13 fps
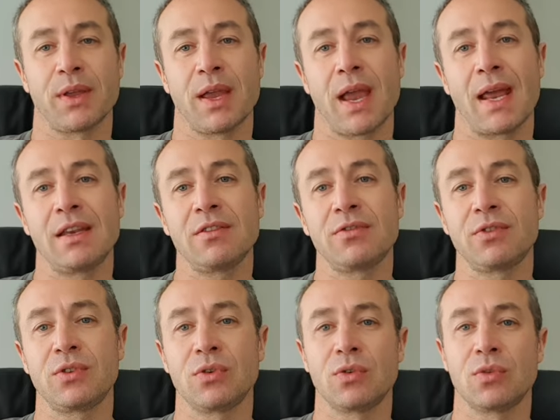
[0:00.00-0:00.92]
And if
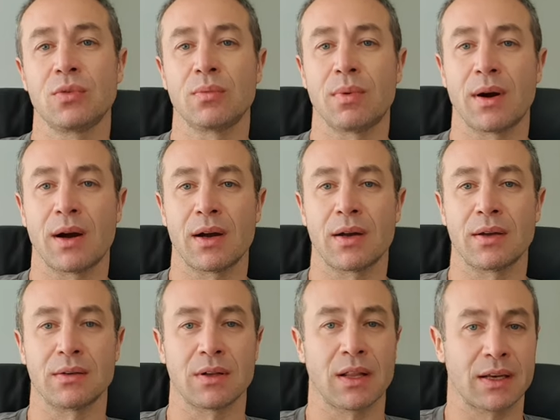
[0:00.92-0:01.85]
you buy,
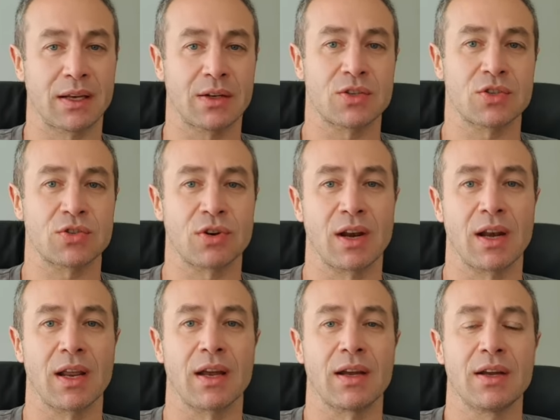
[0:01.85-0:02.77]
like in
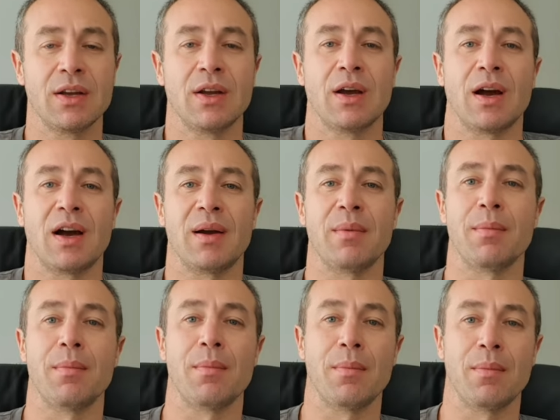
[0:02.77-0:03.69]
Australia, um,
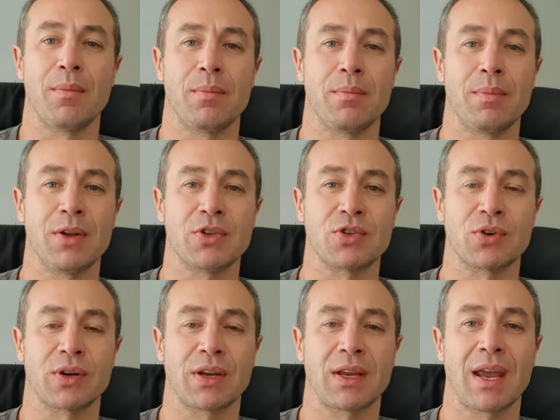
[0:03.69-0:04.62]

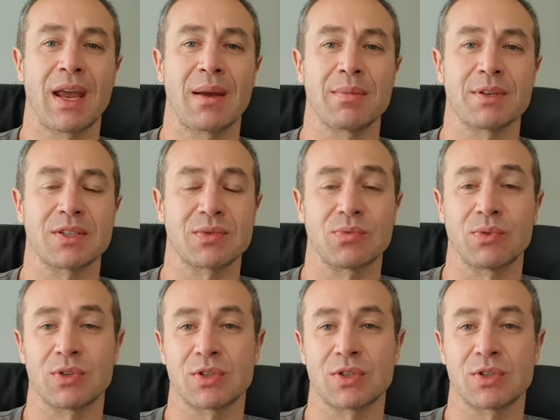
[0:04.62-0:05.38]
major chemists would